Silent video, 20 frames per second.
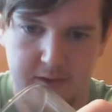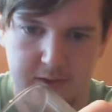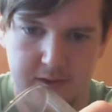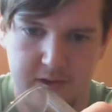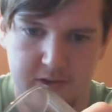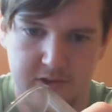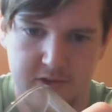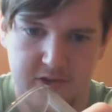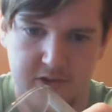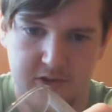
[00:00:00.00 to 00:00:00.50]

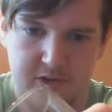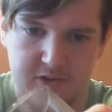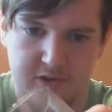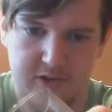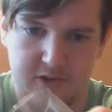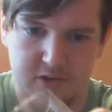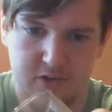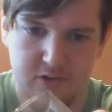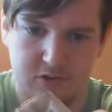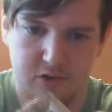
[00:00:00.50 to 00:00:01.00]
As you can
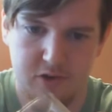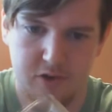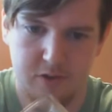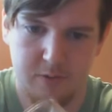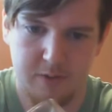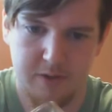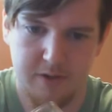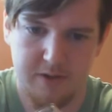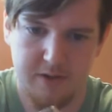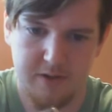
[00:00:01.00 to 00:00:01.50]
see straight
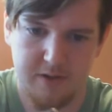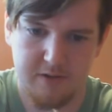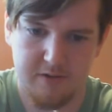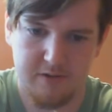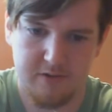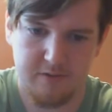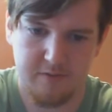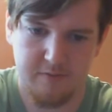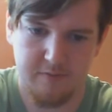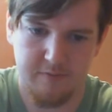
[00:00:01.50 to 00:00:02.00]
away,
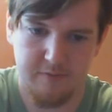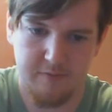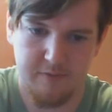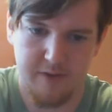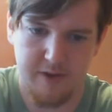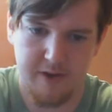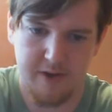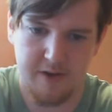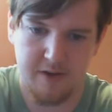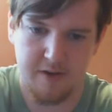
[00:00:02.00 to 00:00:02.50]
it's
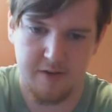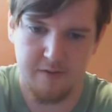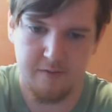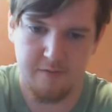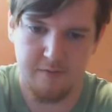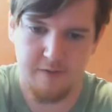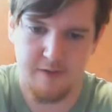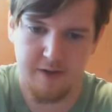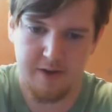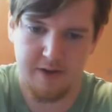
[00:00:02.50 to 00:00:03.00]
very,
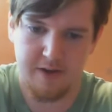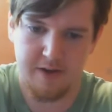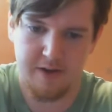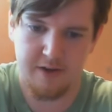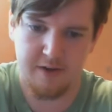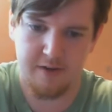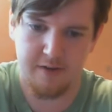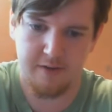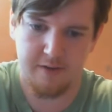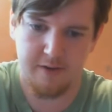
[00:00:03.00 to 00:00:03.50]

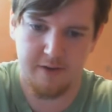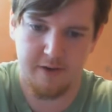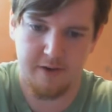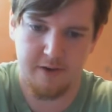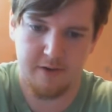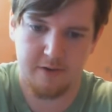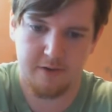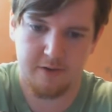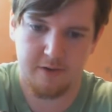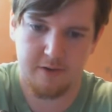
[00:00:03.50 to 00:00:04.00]
very dark.